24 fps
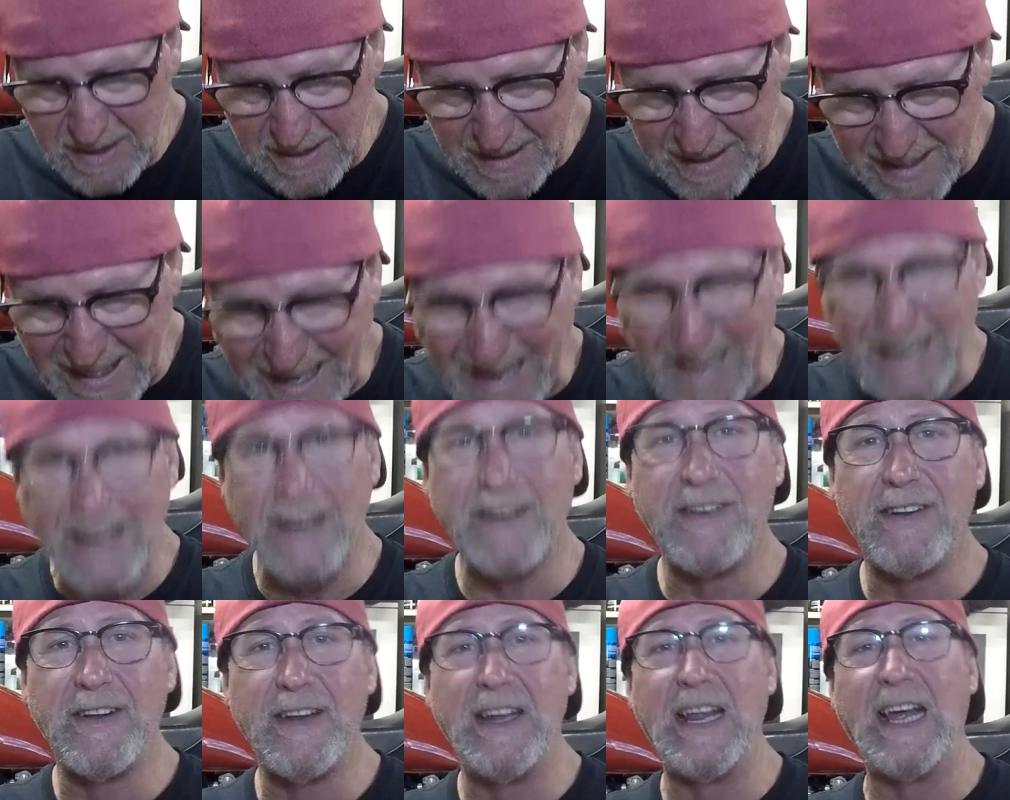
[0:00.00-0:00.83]

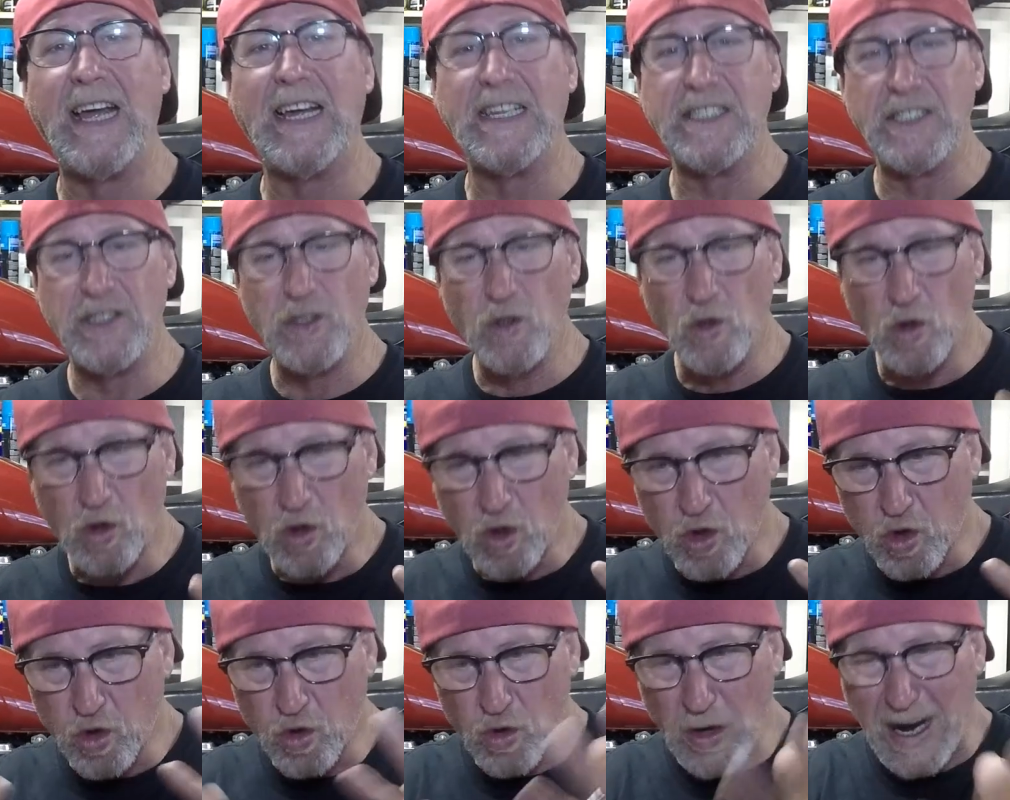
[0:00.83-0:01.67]
talented hands, your
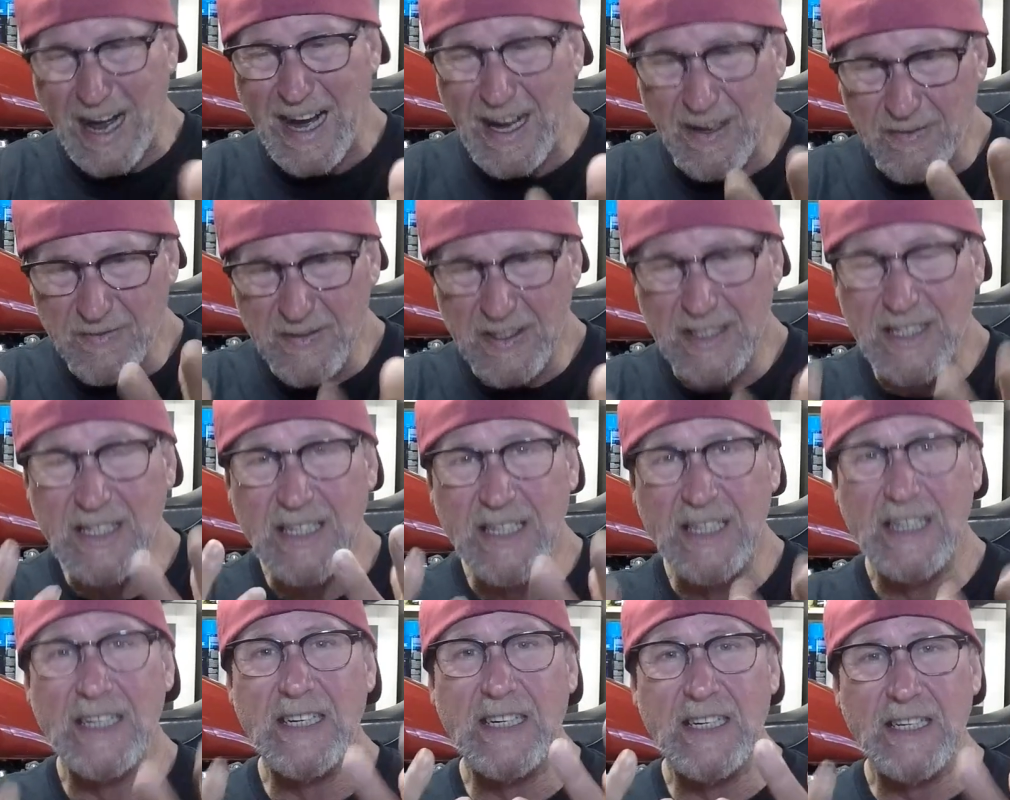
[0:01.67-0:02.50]
craft
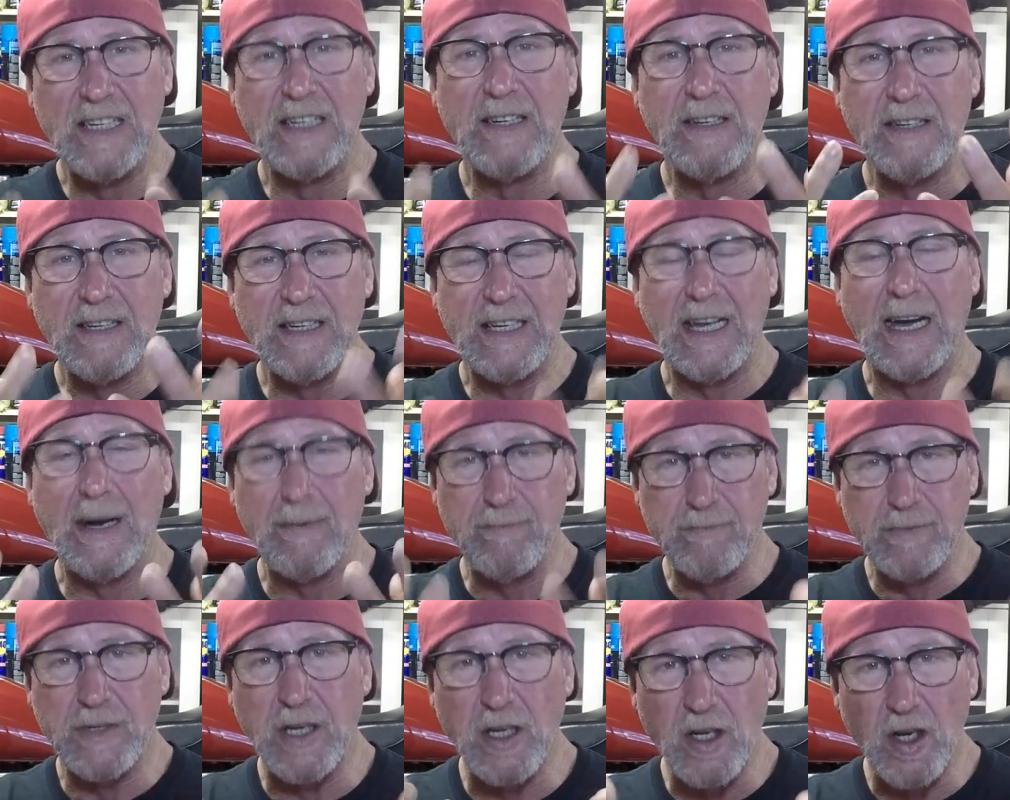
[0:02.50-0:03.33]

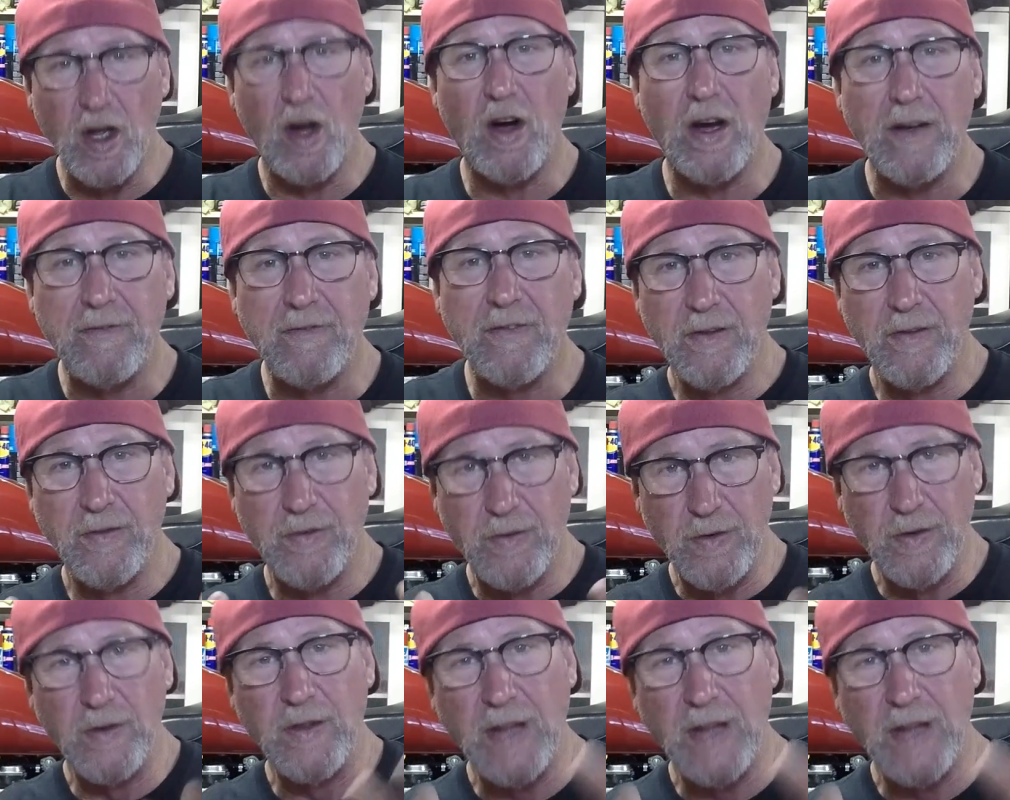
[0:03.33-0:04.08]
come to life through